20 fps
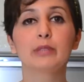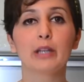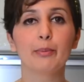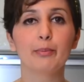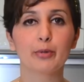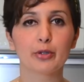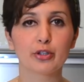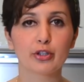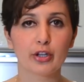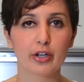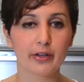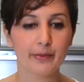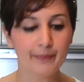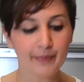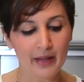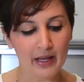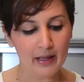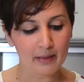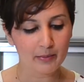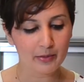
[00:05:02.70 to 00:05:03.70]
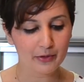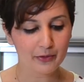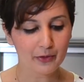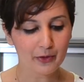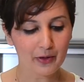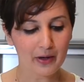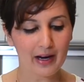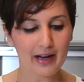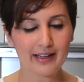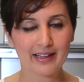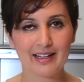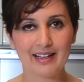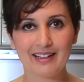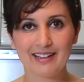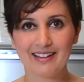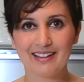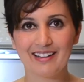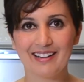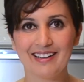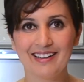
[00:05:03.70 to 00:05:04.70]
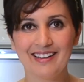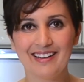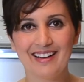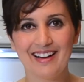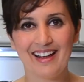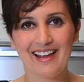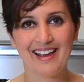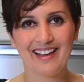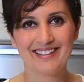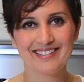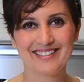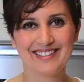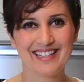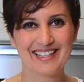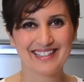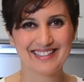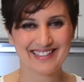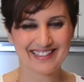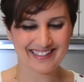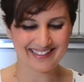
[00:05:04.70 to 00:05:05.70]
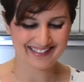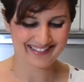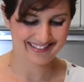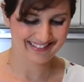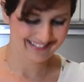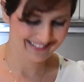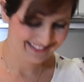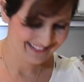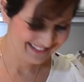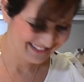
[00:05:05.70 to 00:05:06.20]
temperature before I can cut it and taste it.